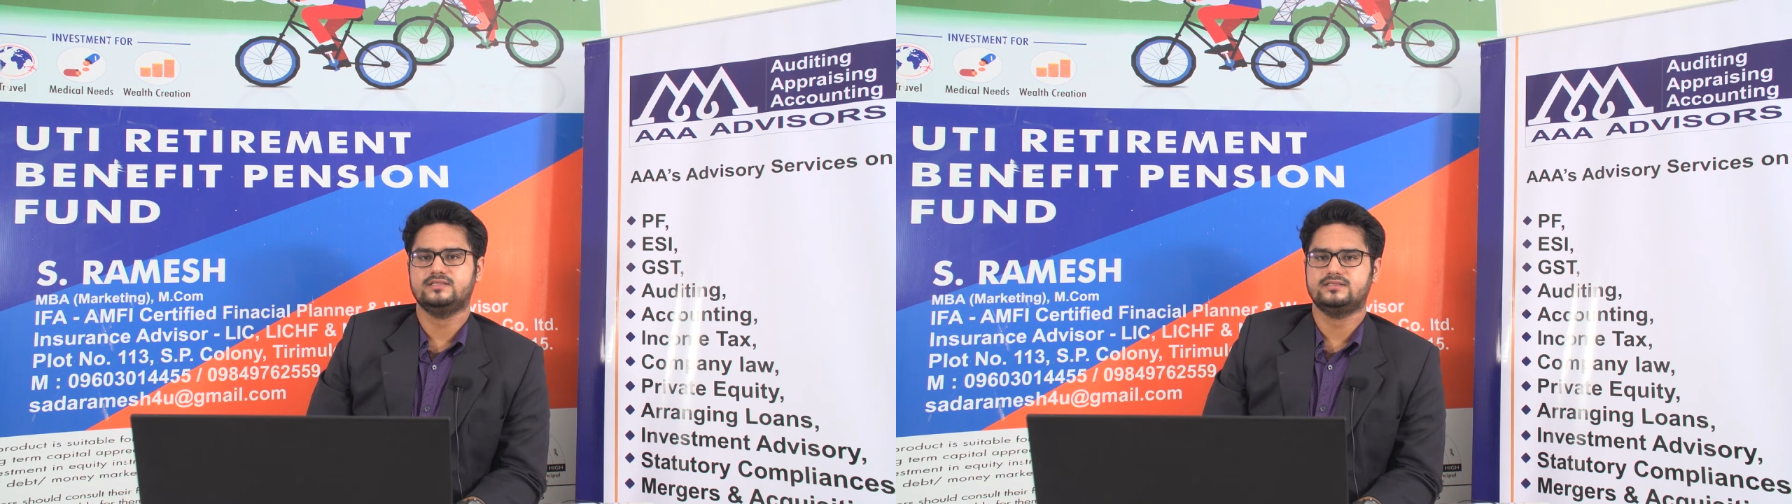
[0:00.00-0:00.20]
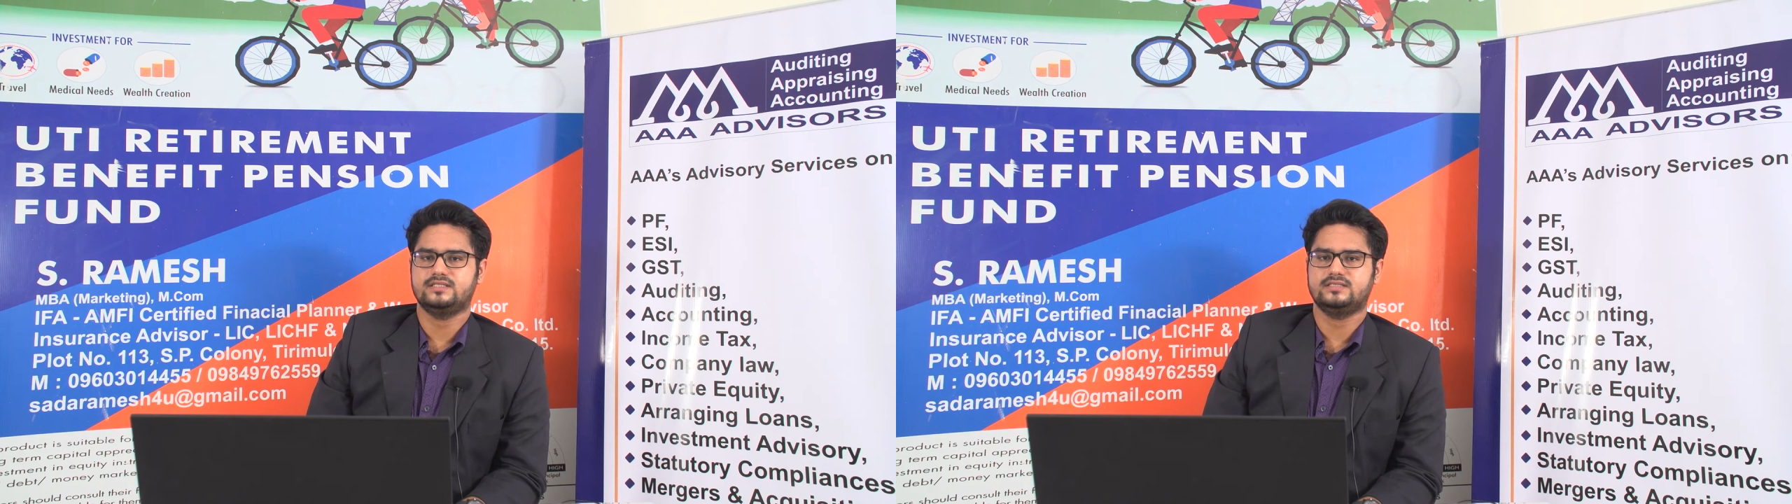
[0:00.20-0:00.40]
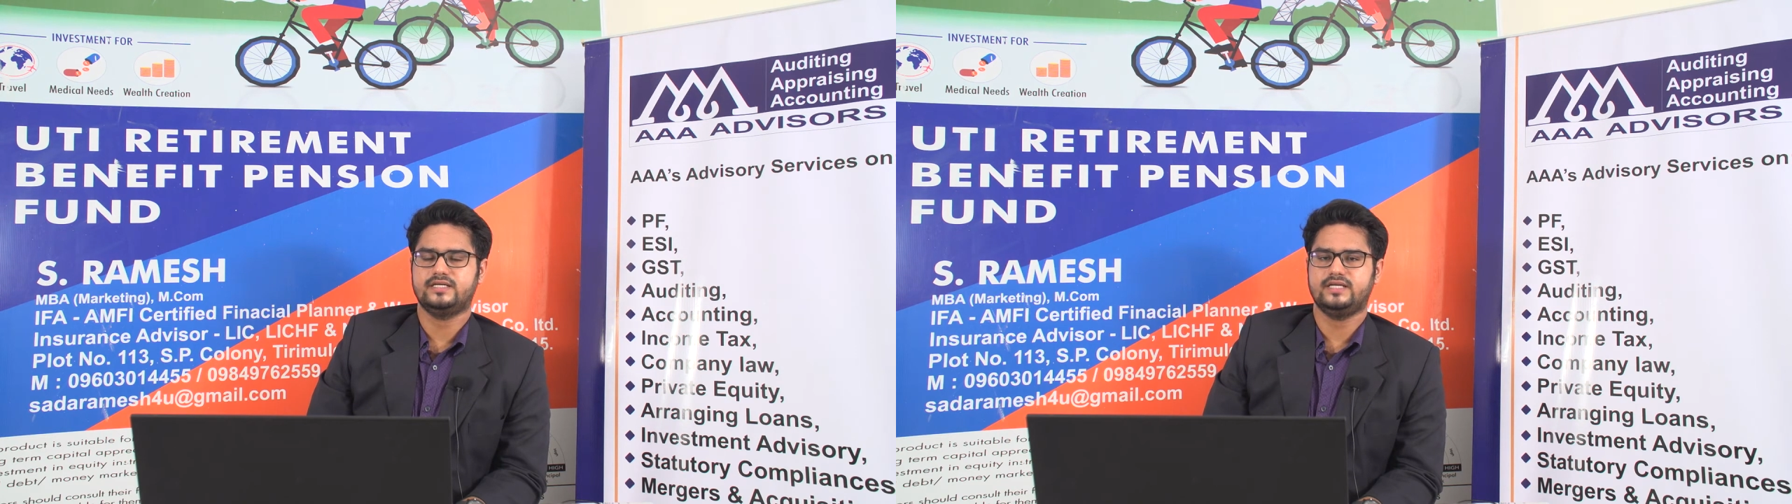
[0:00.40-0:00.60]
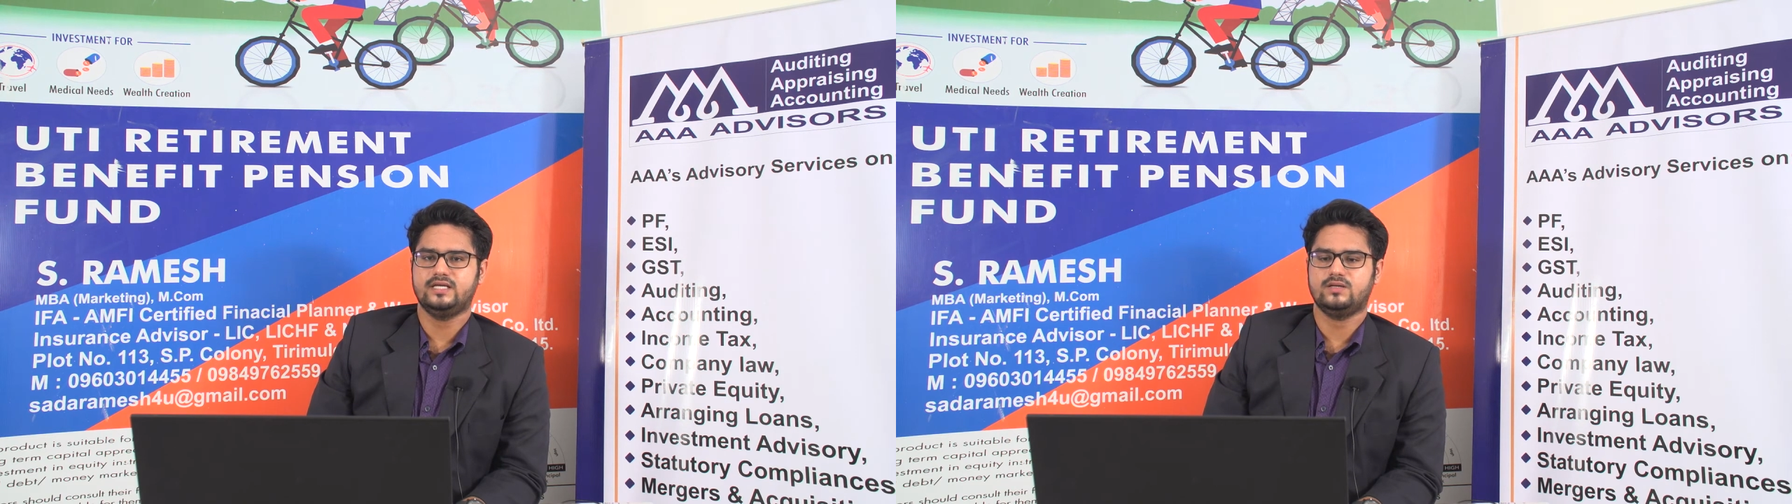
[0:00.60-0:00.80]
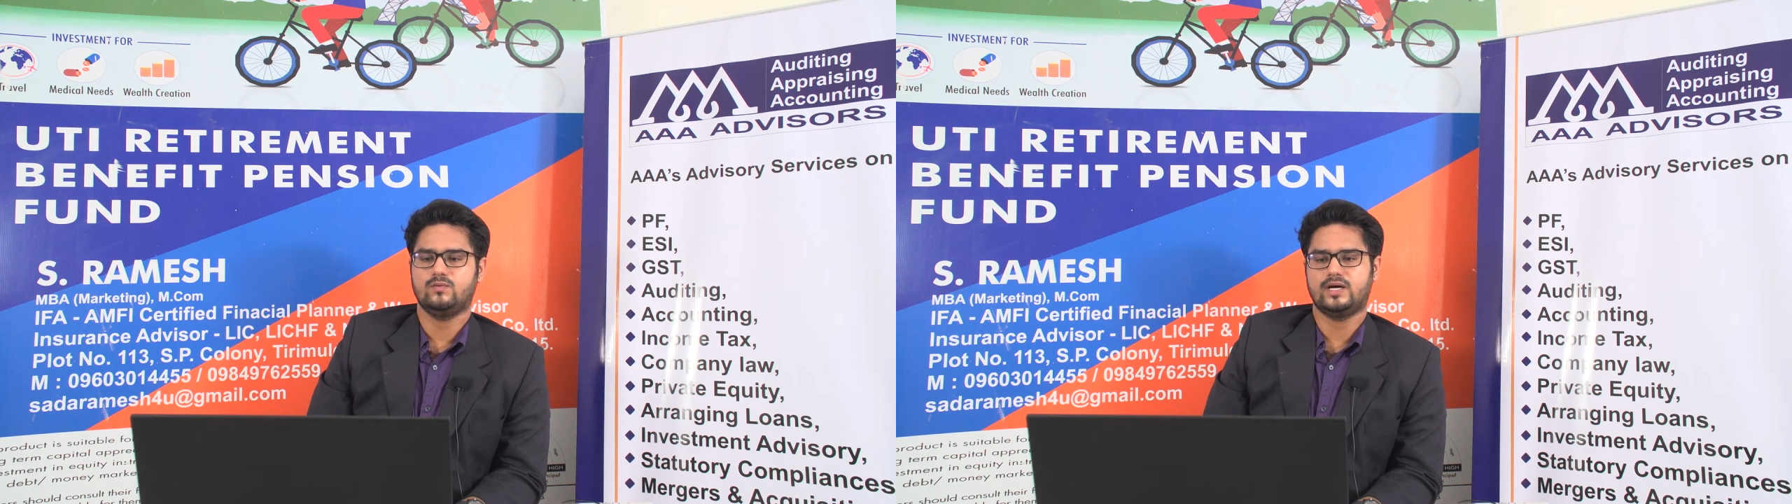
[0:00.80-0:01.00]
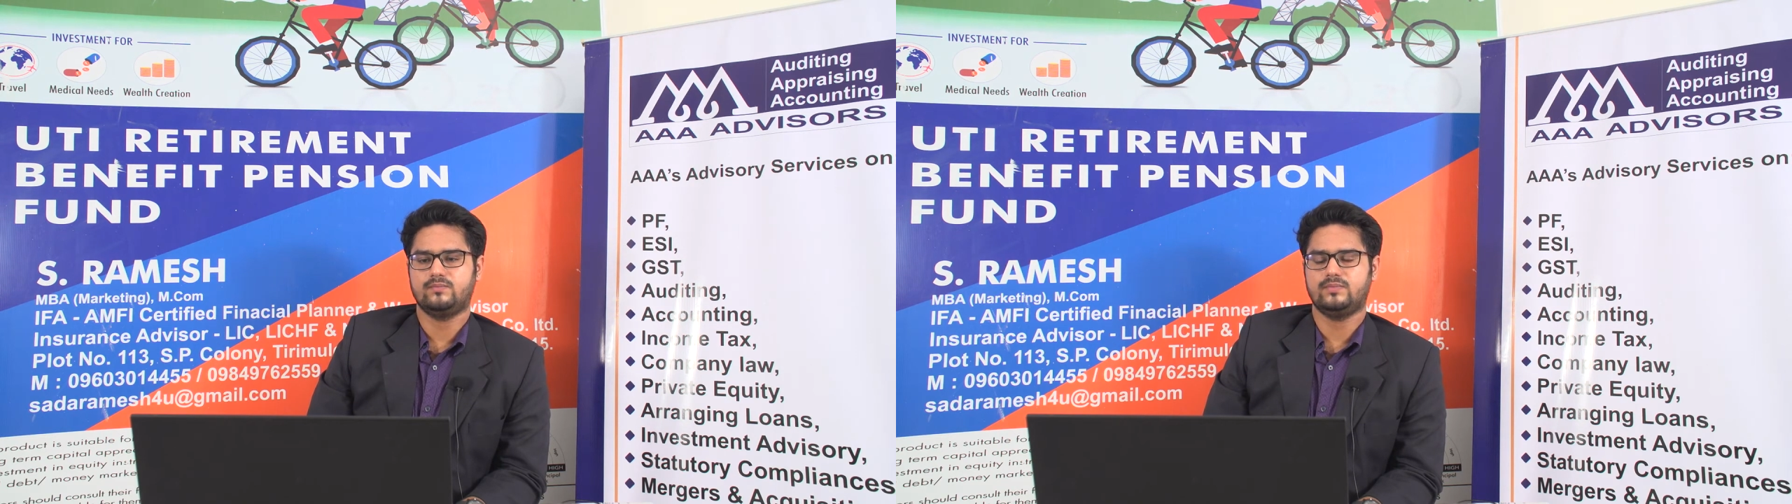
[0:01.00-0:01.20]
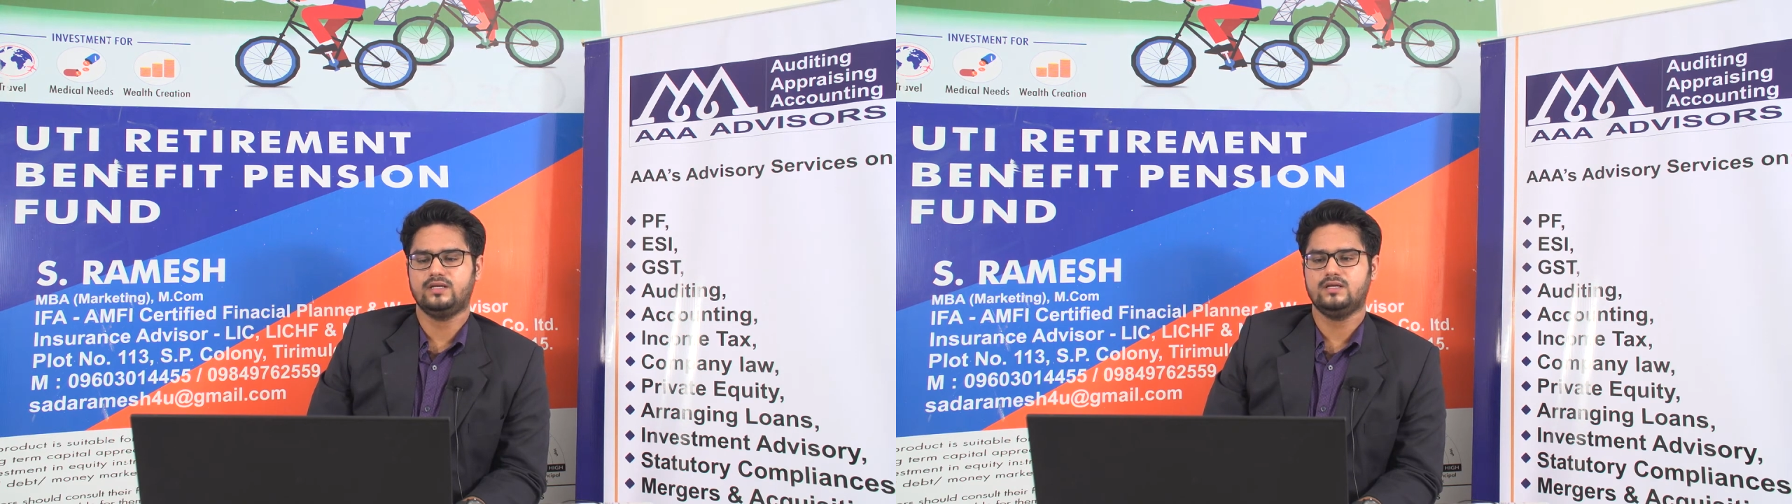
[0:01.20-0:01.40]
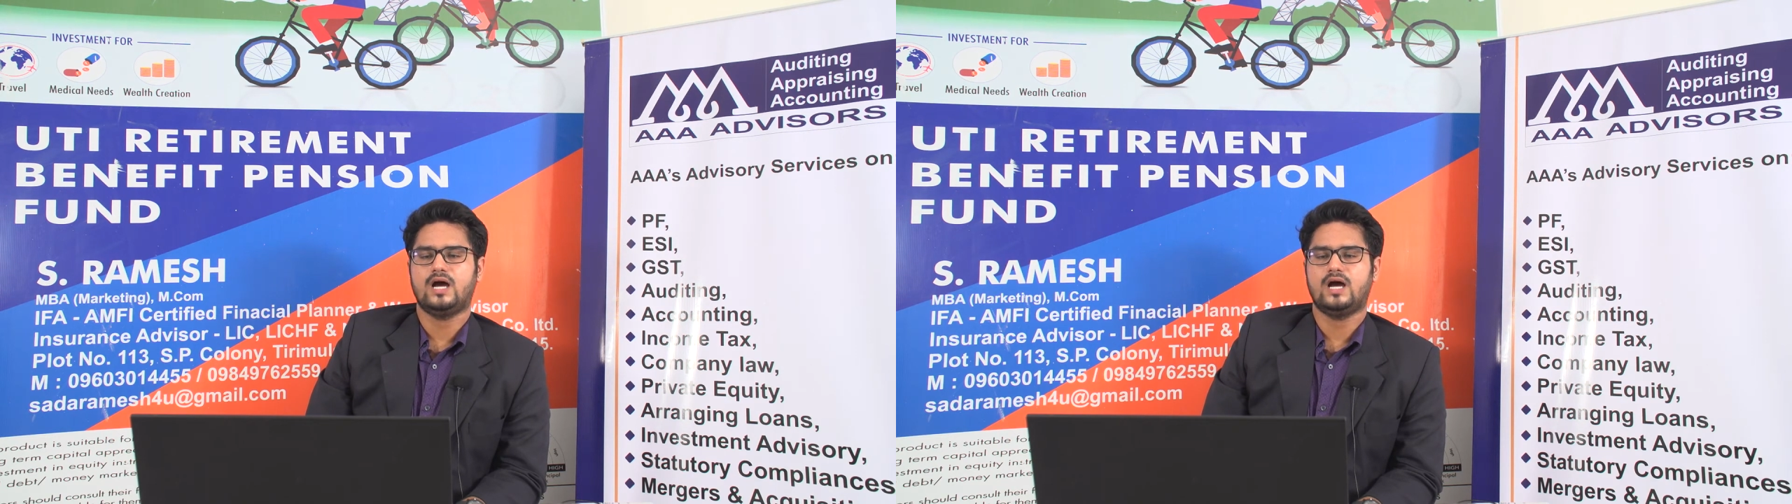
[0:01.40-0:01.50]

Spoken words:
CCD 1B